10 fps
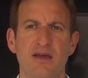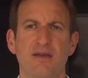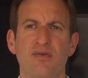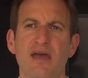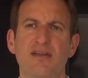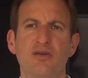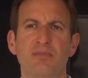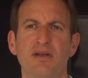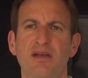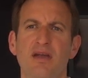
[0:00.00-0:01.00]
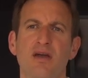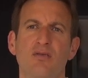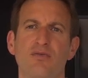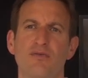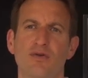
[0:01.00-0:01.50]
you then typically
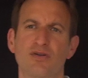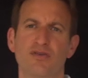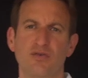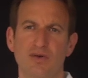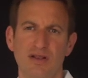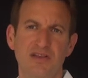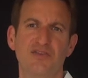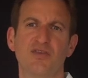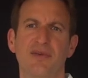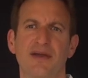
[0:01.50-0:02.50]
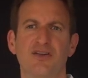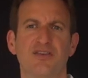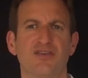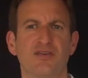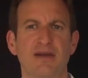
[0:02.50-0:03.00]
revert to a least
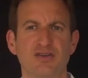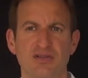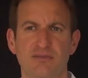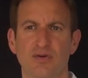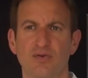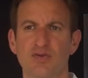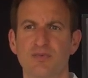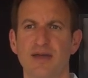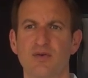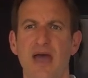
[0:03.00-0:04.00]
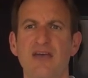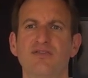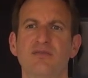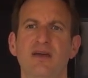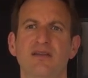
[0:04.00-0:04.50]
squares estimation approach, where you
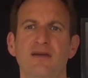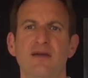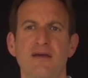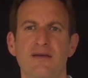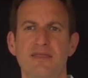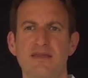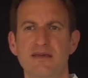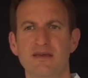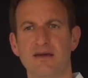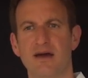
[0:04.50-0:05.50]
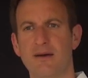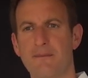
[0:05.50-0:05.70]
estimate the